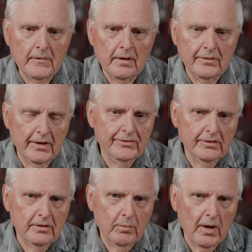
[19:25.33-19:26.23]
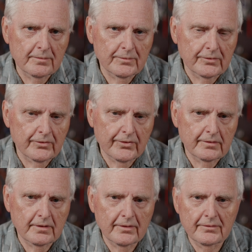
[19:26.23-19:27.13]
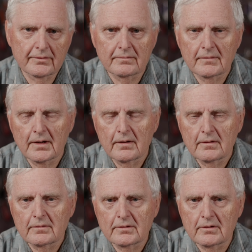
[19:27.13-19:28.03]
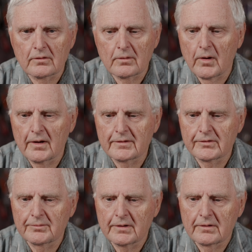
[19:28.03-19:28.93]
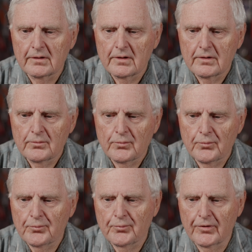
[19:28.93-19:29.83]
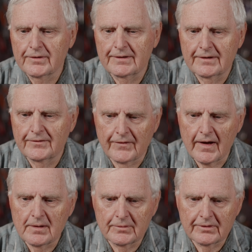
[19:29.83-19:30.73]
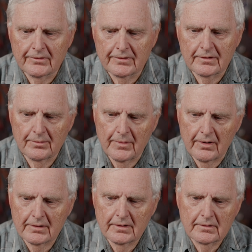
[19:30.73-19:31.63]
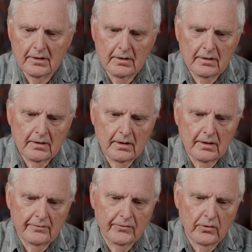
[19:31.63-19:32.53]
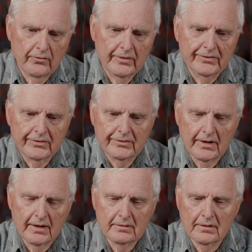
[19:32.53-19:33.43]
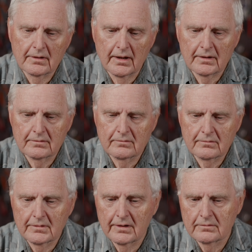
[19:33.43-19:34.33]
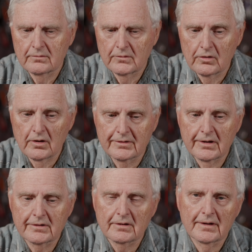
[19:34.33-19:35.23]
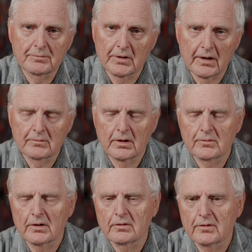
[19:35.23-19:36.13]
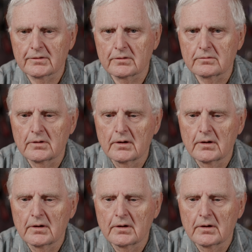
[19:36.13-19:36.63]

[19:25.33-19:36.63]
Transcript: there's the LeBlanc booth, and LeBlanc has been pretty defamed here in America for reasons that I could articulate, but I'm not going to.